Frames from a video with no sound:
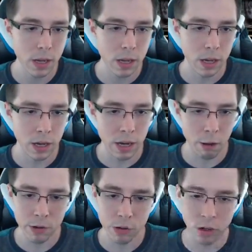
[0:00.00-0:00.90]
I'll
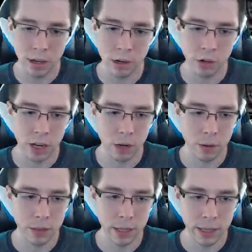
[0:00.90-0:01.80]
mention Night Shadow in
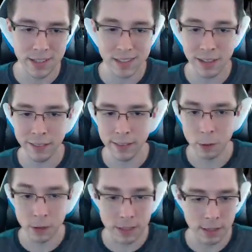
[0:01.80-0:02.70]
the slightly
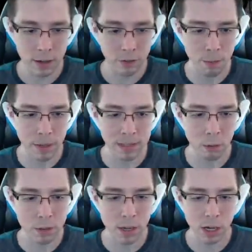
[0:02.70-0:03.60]
lower tier of epics that we'll
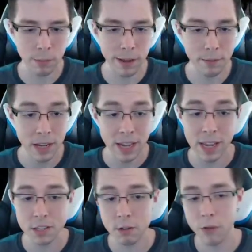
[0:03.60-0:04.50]
talk about.
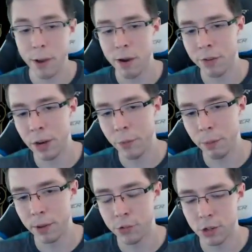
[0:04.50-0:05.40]
Hissgrove, however, I will
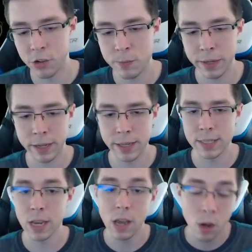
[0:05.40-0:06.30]
mention just because
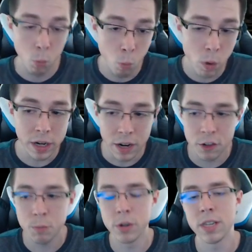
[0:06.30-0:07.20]

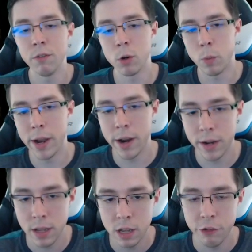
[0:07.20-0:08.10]
100% required
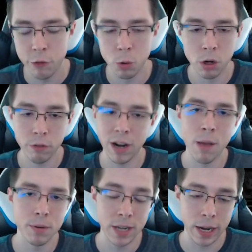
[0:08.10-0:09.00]
for
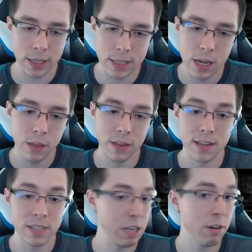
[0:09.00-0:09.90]
ramp decks. This is
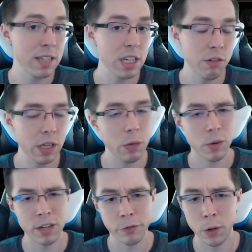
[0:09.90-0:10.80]
the reason you really want
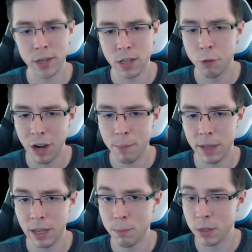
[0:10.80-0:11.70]
to focus on ramping
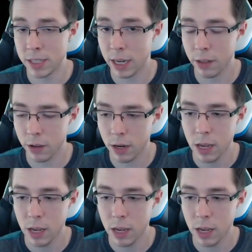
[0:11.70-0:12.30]
in particular.